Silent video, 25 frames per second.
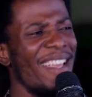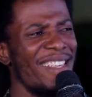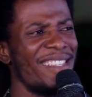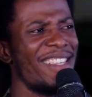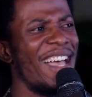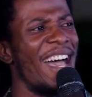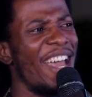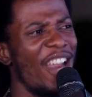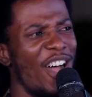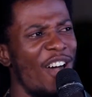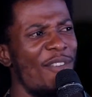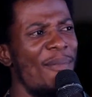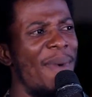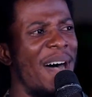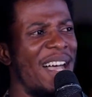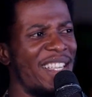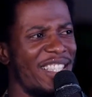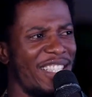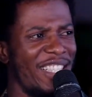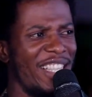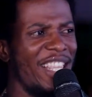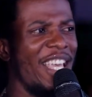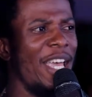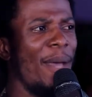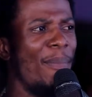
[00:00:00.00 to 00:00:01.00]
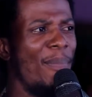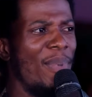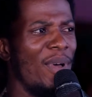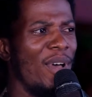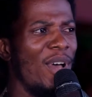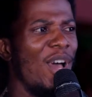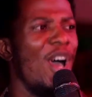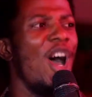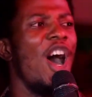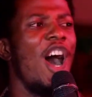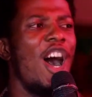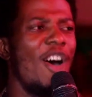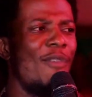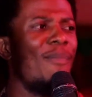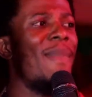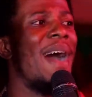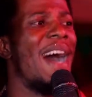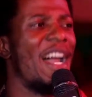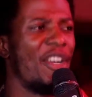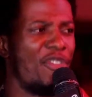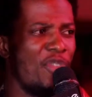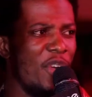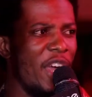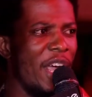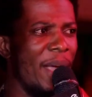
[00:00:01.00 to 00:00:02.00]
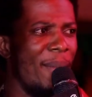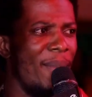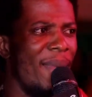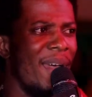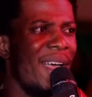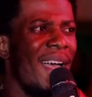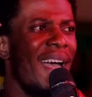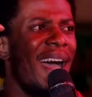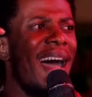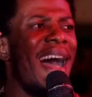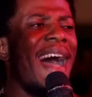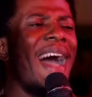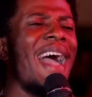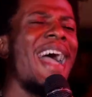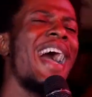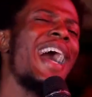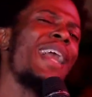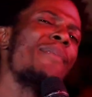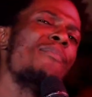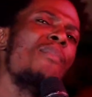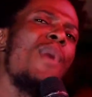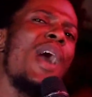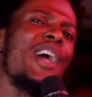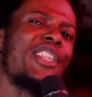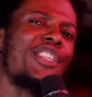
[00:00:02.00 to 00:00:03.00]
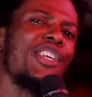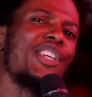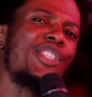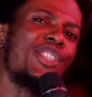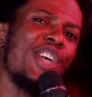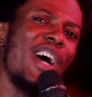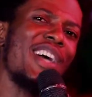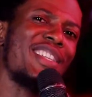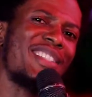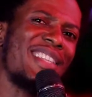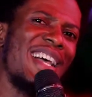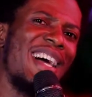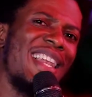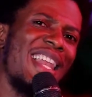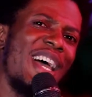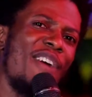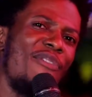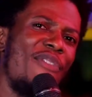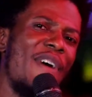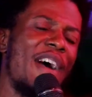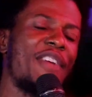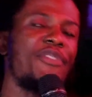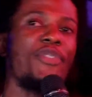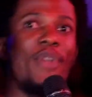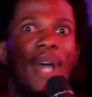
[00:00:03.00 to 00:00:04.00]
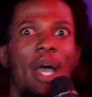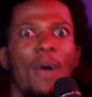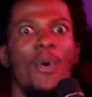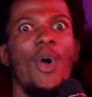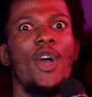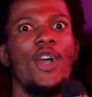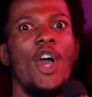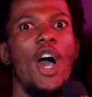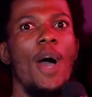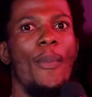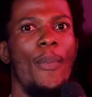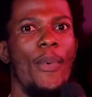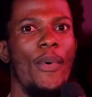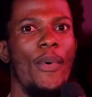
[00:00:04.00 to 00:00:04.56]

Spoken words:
of my sleep, of my dream, I had multi-choice talent factory. I woke up